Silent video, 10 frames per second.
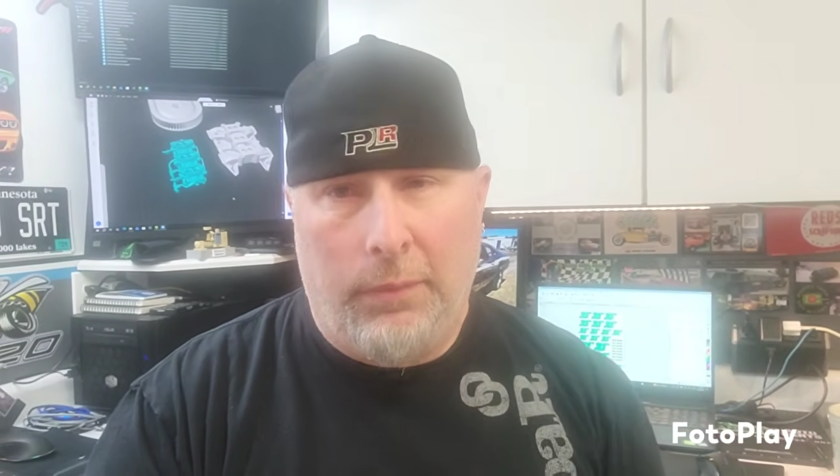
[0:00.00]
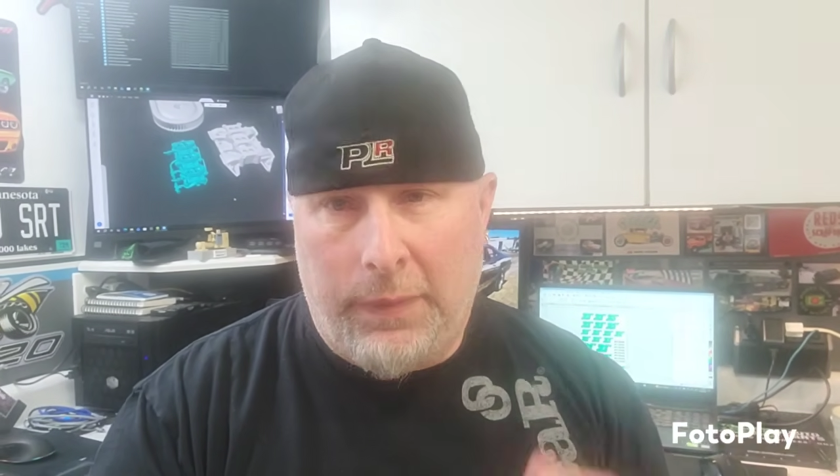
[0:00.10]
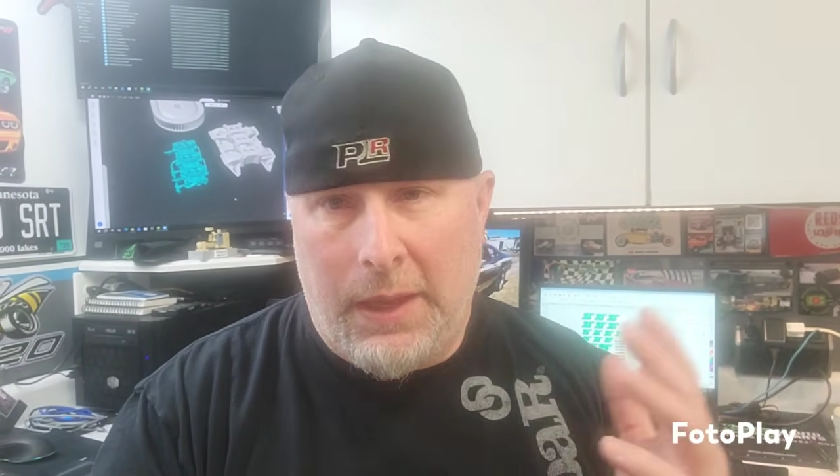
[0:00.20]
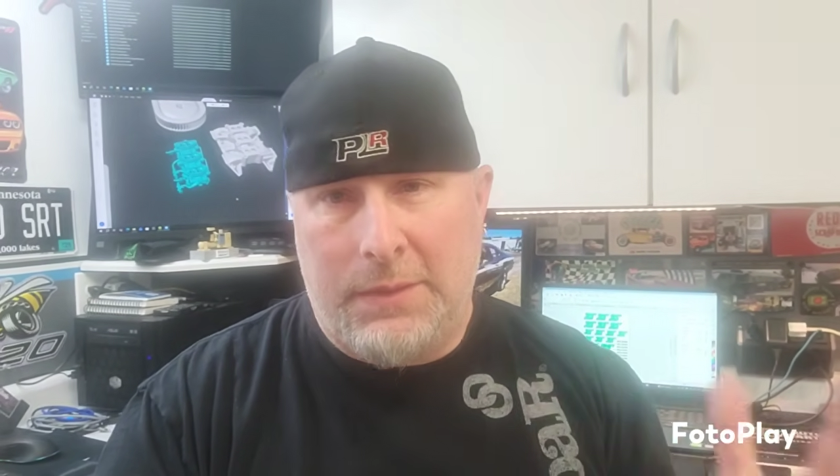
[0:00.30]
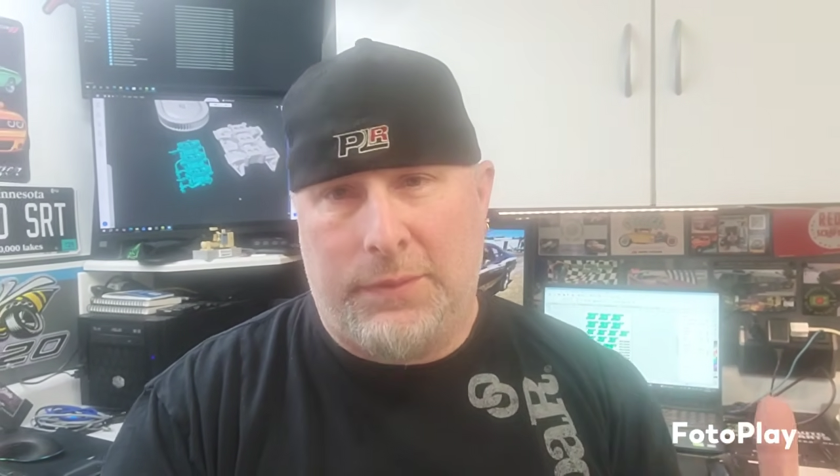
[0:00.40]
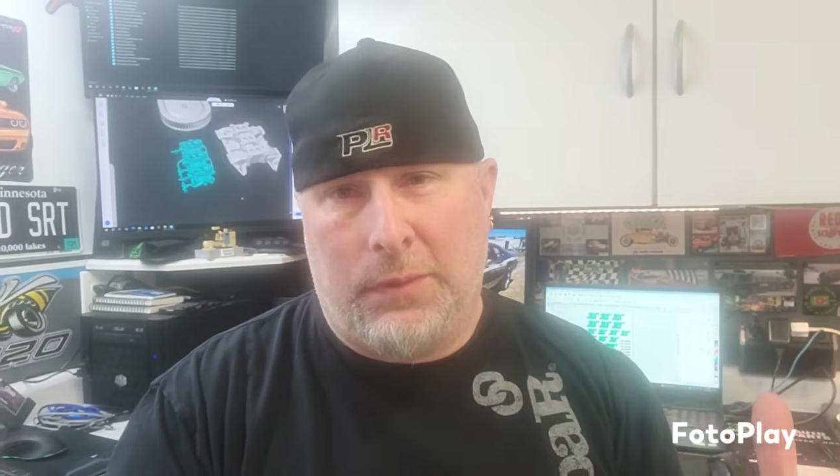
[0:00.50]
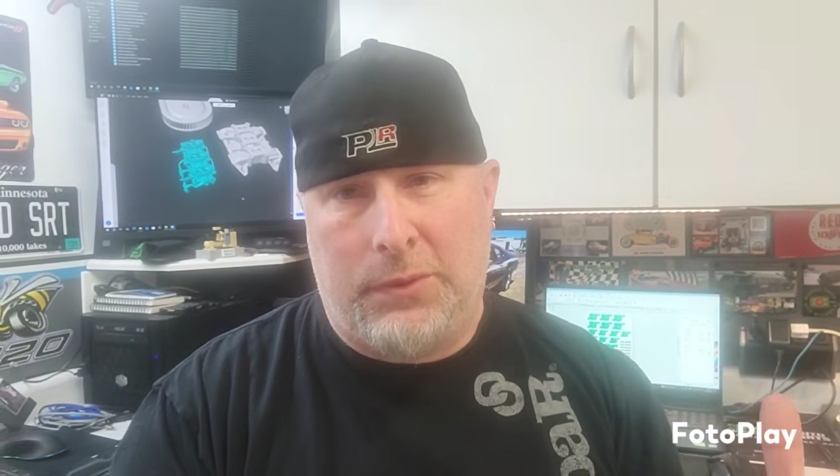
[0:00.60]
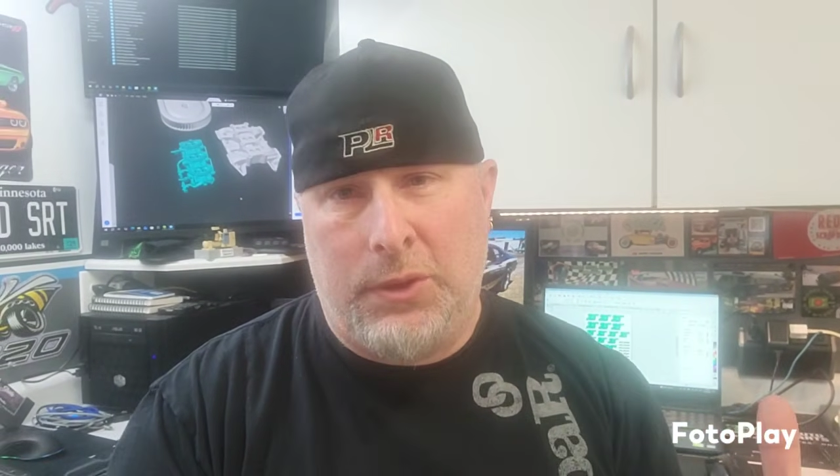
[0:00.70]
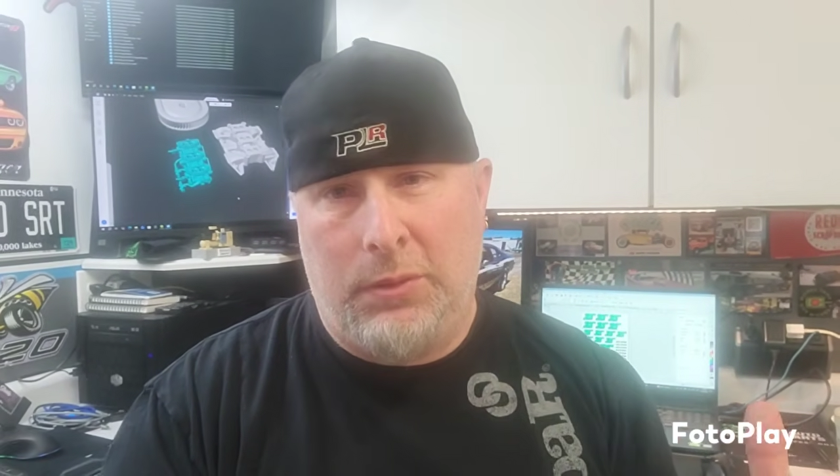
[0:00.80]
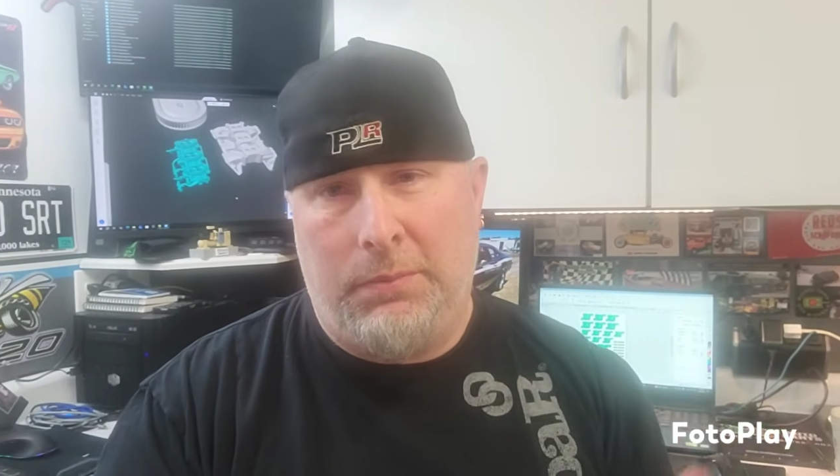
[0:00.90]
Thanks for
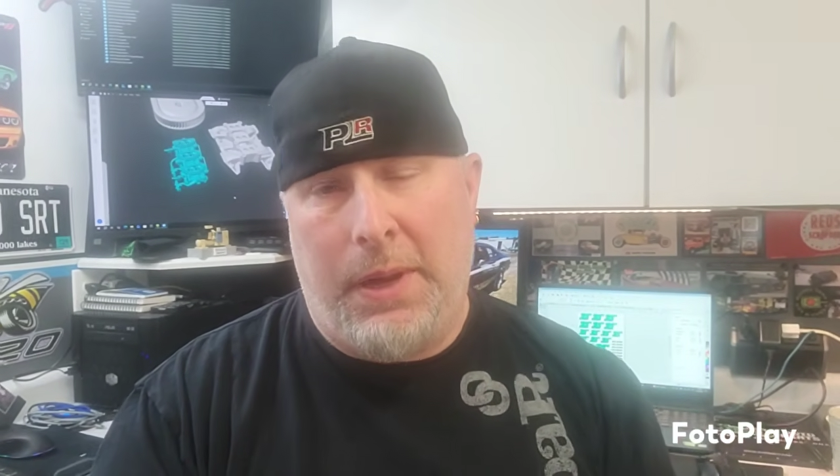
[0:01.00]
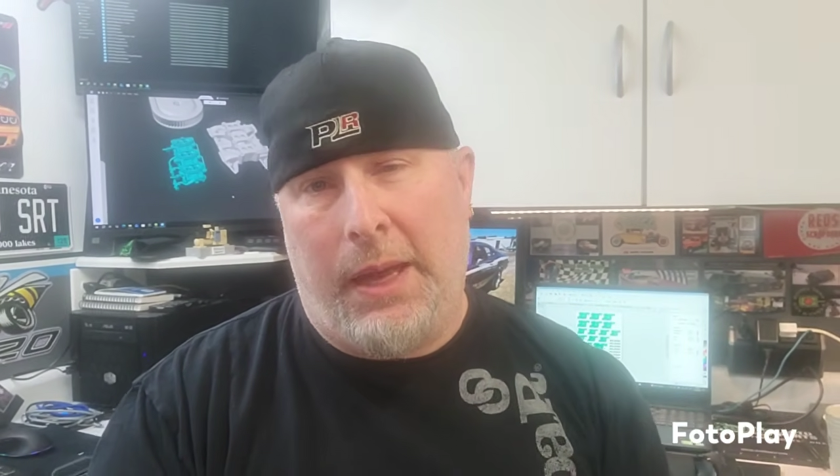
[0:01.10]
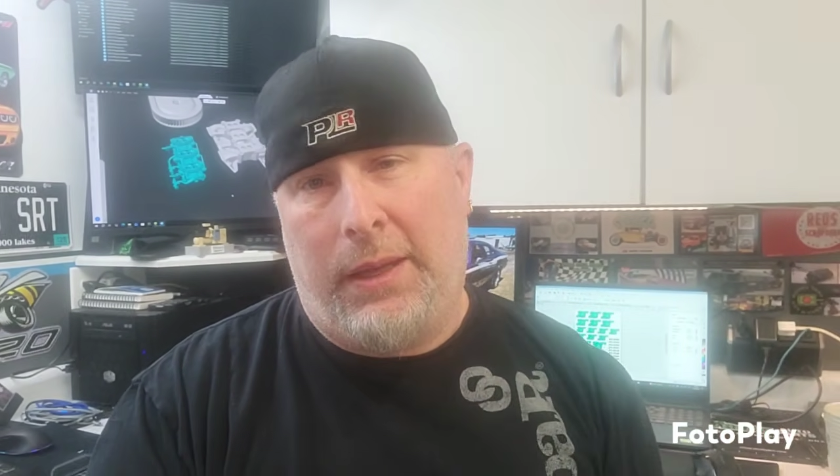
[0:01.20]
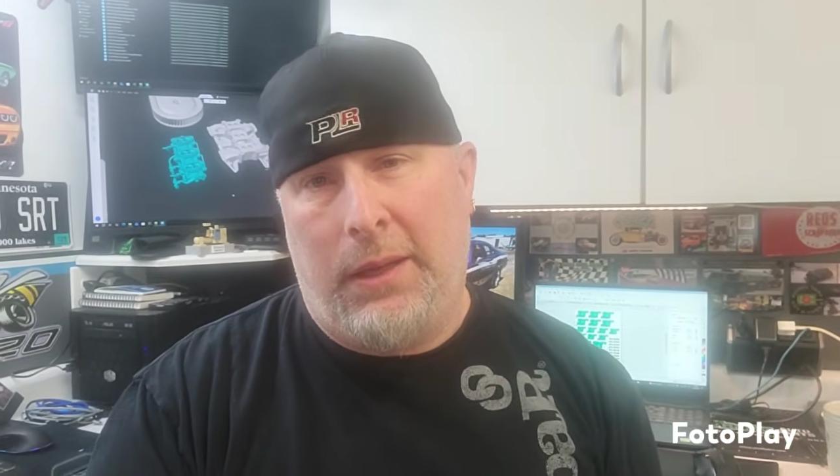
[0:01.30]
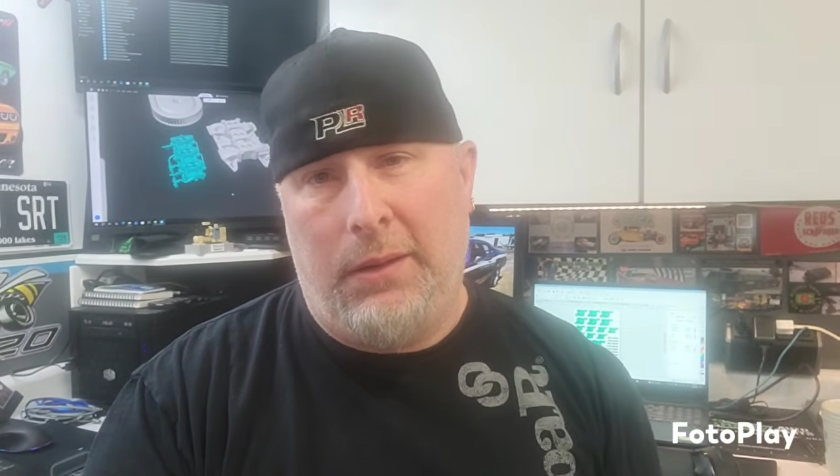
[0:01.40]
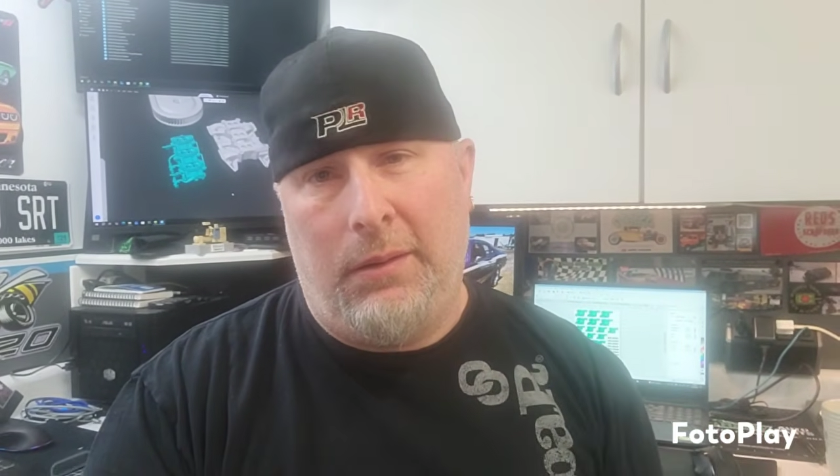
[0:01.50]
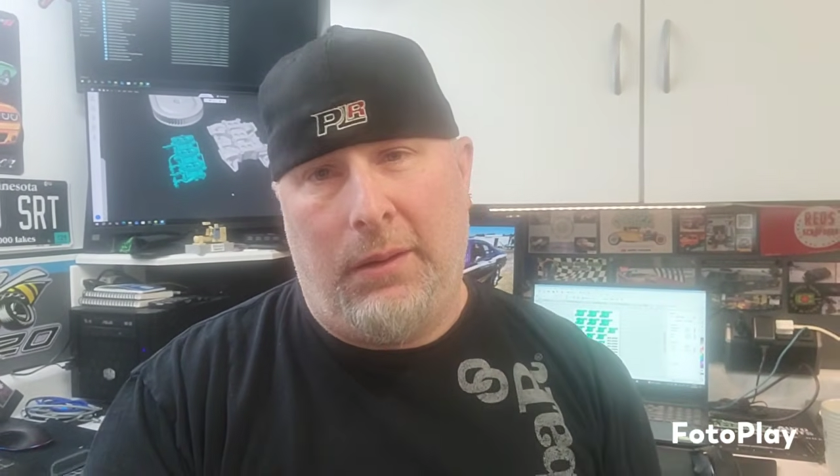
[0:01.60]
tuning back in.